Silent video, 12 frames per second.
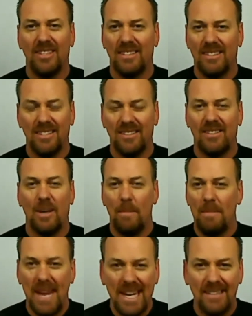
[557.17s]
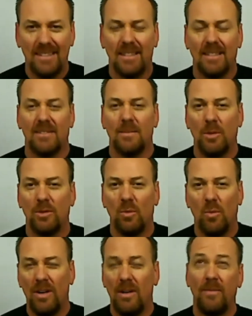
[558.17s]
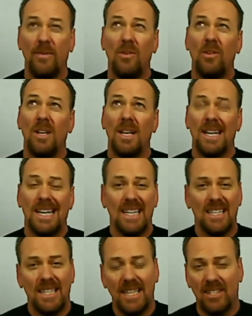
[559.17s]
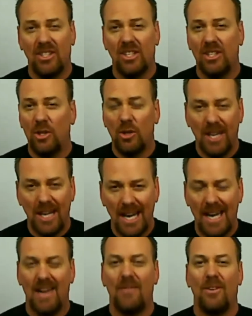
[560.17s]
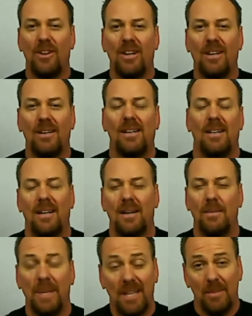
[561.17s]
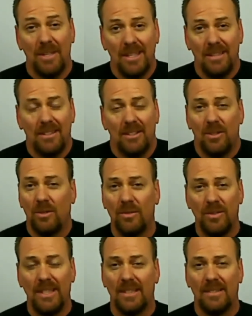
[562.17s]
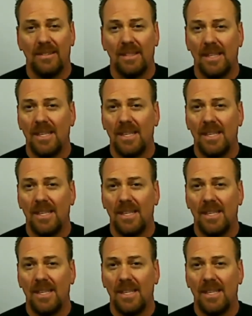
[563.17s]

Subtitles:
It's just amazing. It's the most wonderful addiction you could ever become addicted to, fitness.